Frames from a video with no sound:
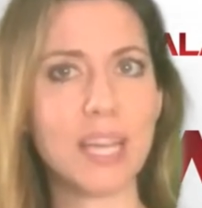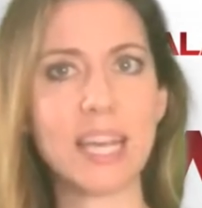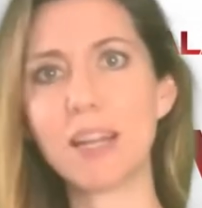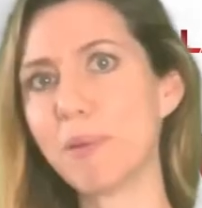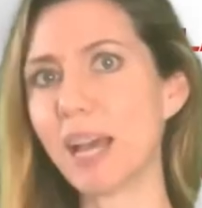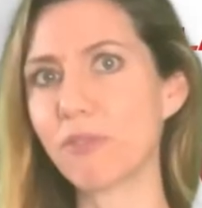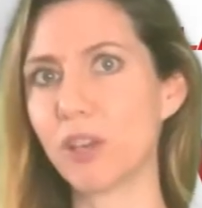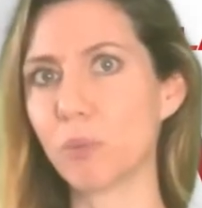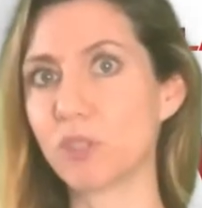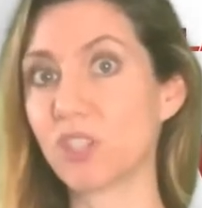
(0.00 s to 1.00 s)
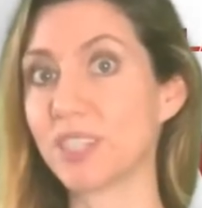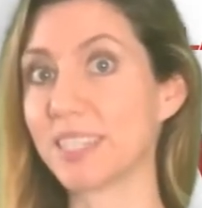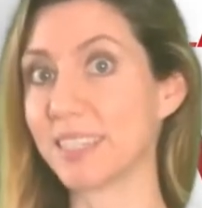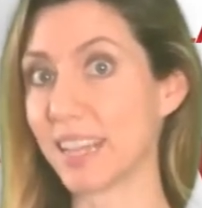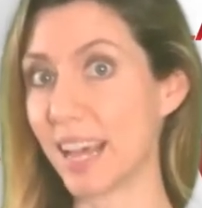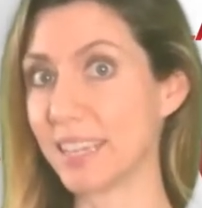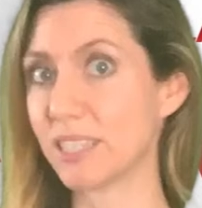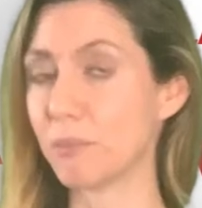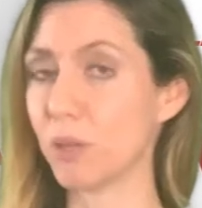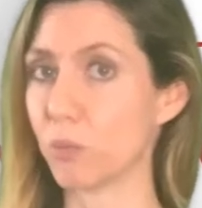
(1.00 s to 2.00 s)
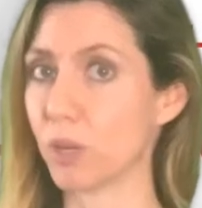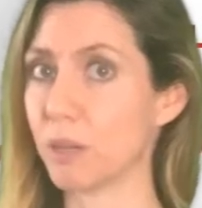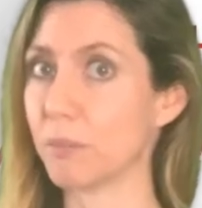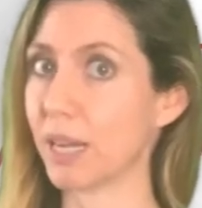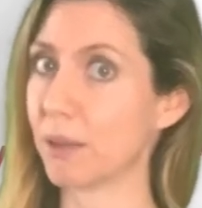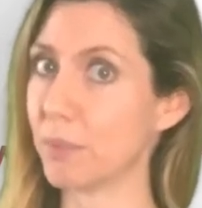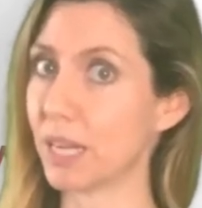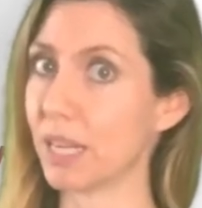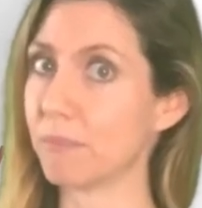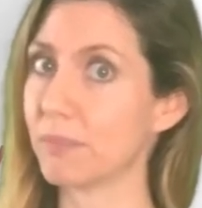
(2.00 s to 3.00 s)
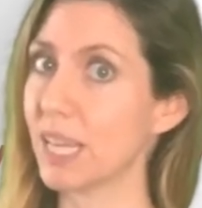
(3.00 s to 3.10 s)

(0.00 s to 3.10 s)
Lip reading: in a backfield which is designed to be run by committee?